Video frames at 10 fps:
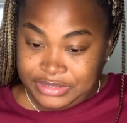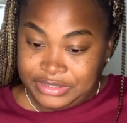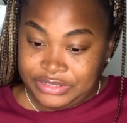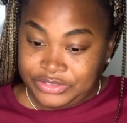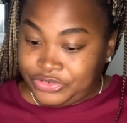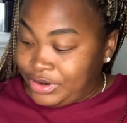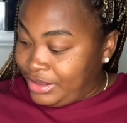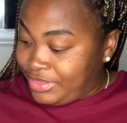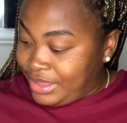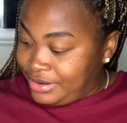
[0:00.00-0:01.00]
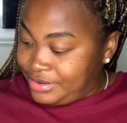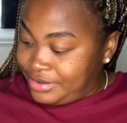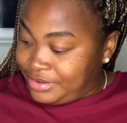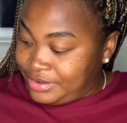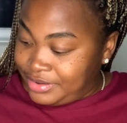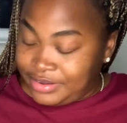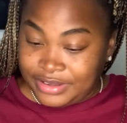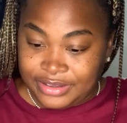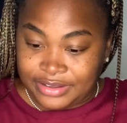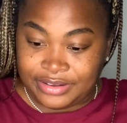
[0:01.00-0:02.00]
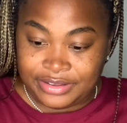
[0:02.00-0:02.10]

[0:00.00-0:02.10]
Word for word: Let's try that again.